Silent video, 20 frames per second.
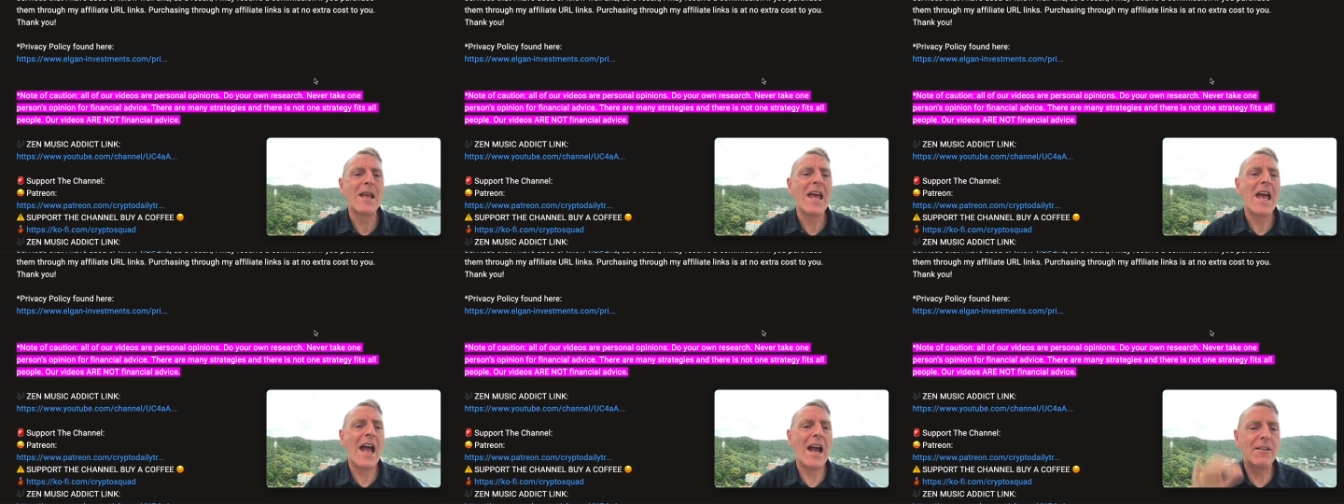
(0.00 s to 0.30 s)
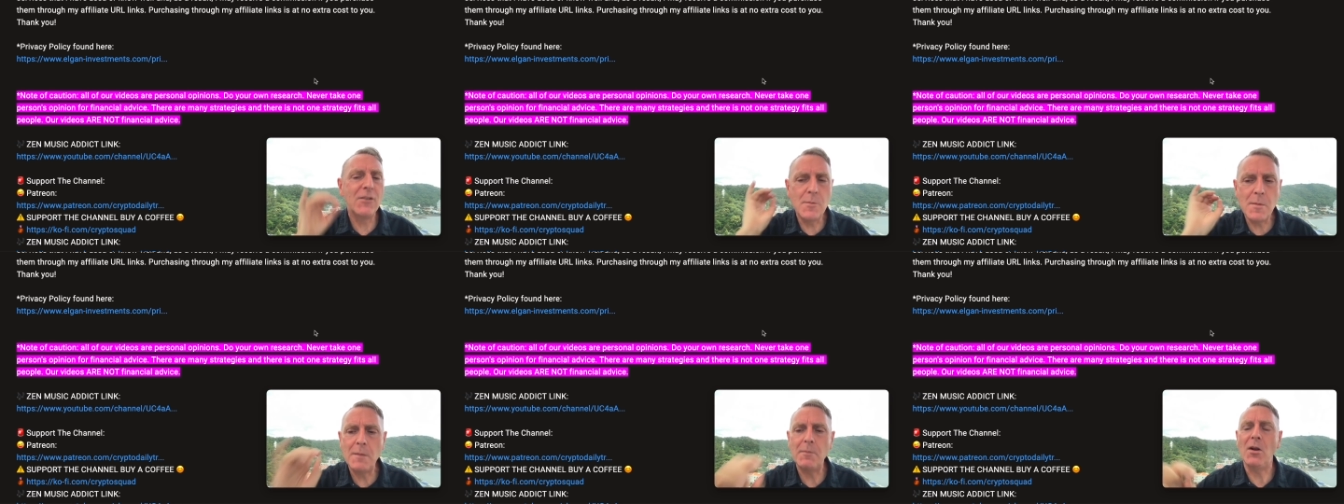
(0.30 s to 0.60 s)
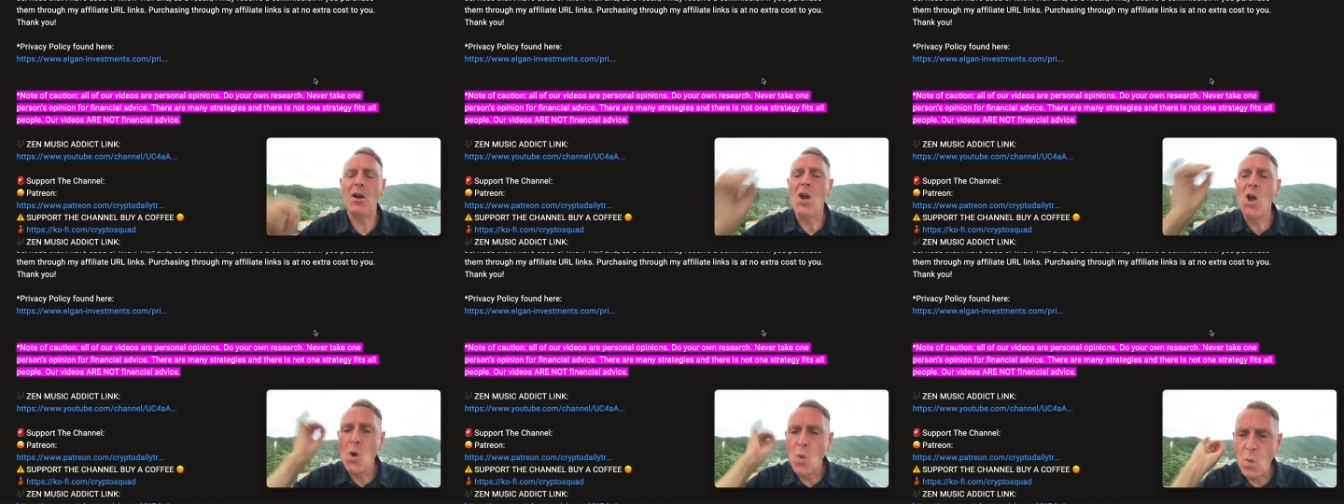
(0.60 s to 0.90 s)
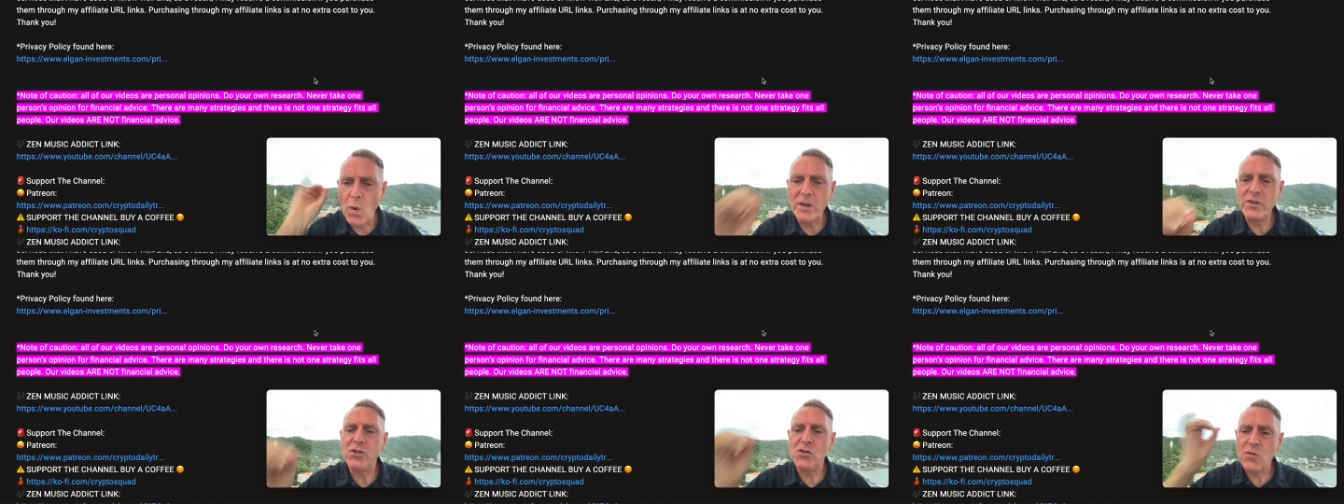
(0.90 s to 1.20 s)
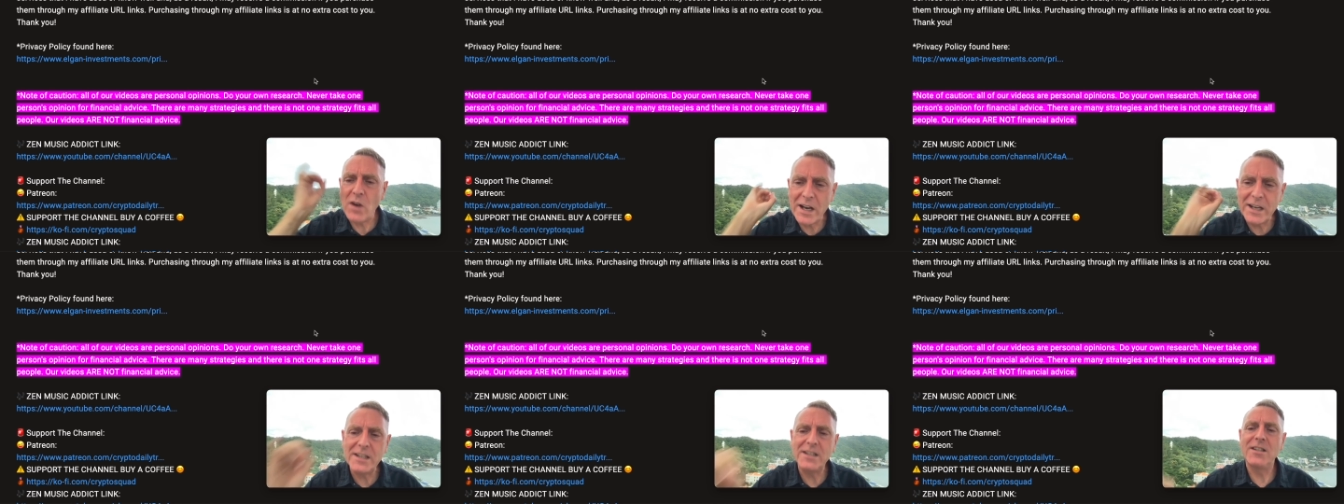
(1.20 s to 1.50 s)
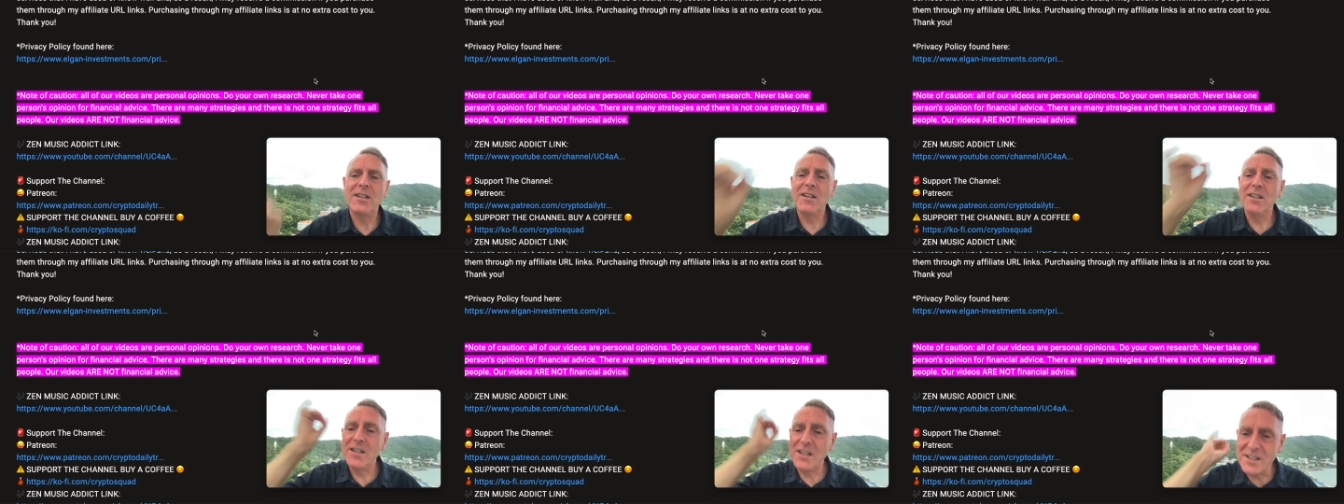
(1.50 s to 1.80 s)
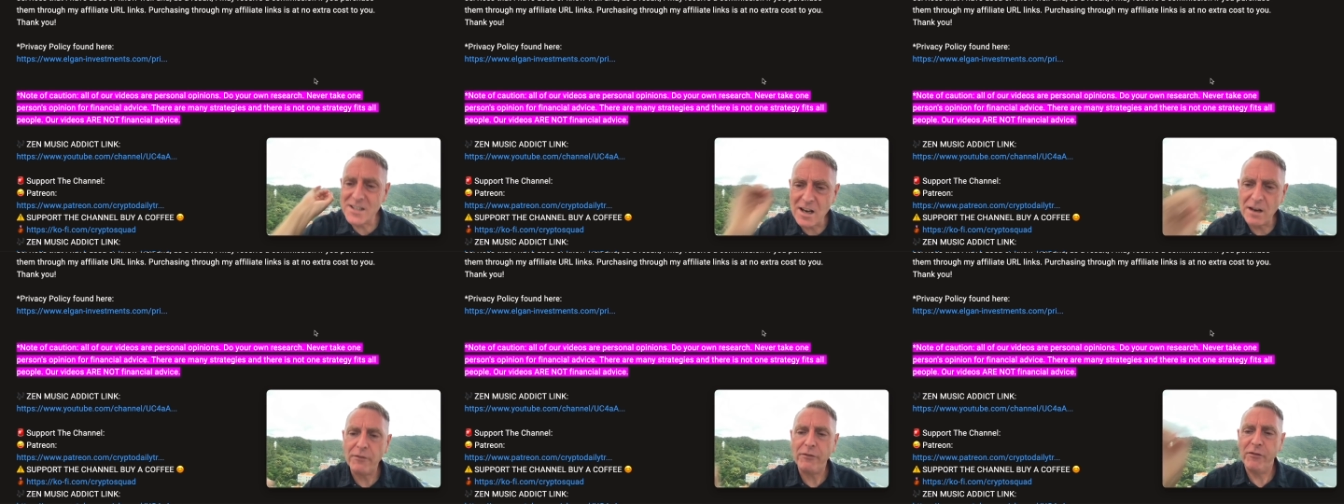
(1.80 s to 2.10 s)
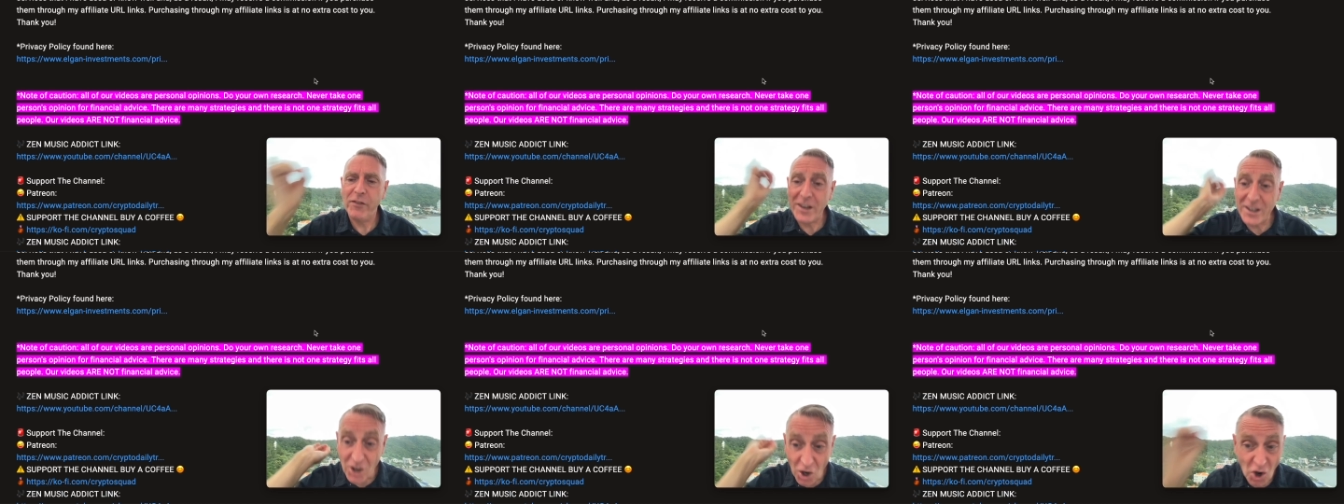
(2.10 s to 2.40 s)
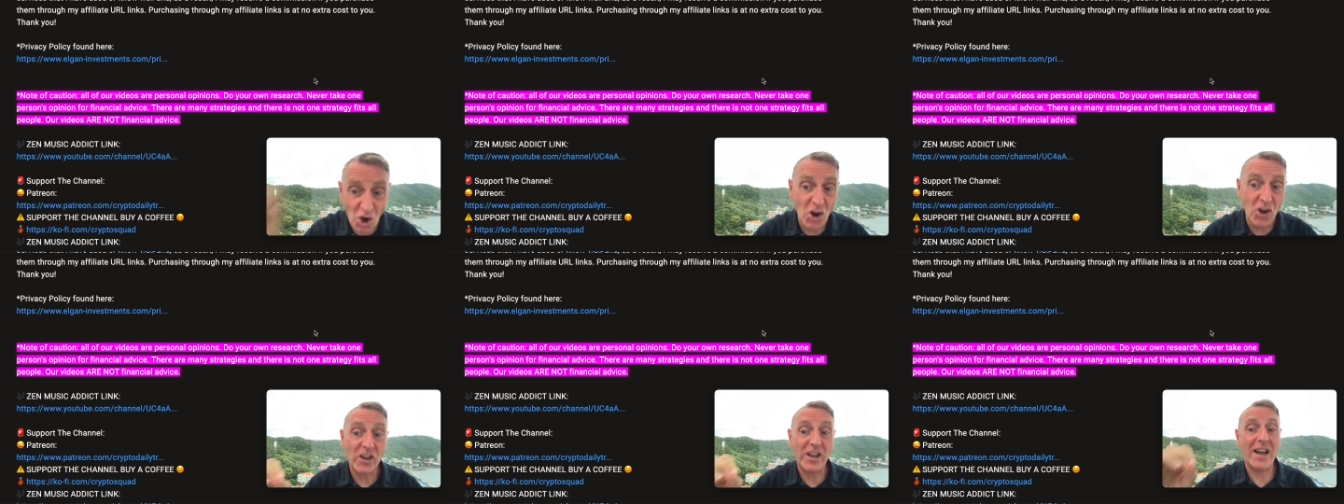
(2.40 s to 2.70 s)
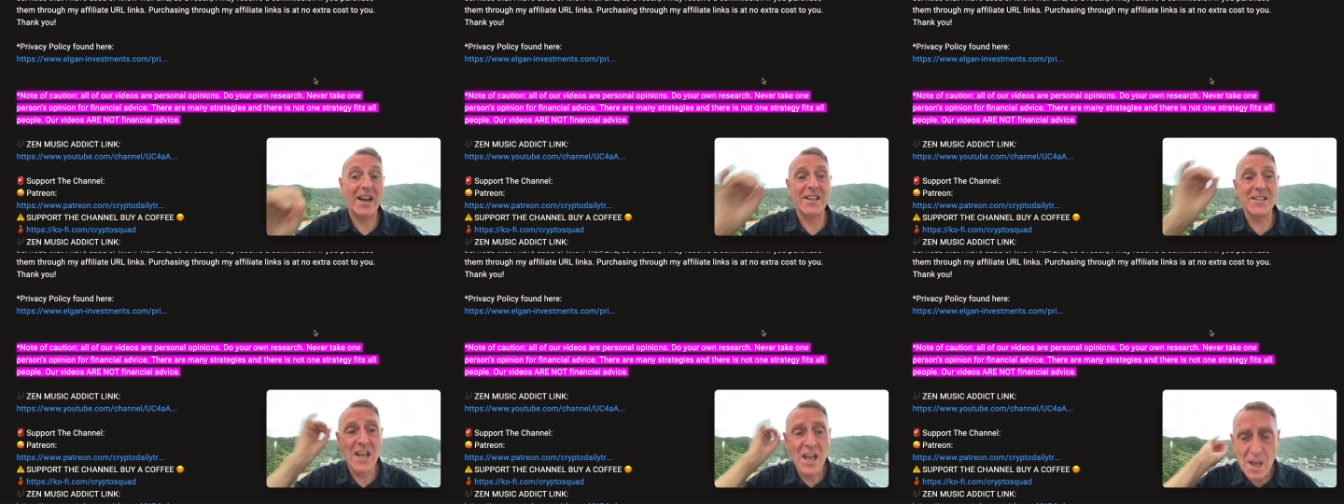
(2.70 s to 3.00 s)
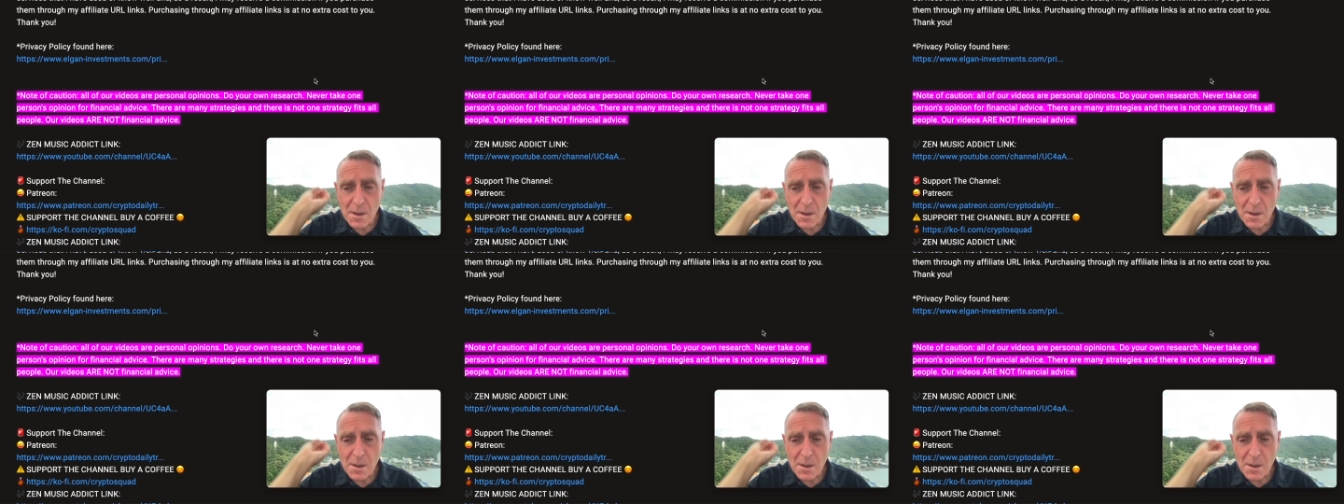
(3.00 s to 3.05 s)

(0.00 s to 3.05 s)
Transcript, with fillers: And remember, one strategy does not fit all, guys.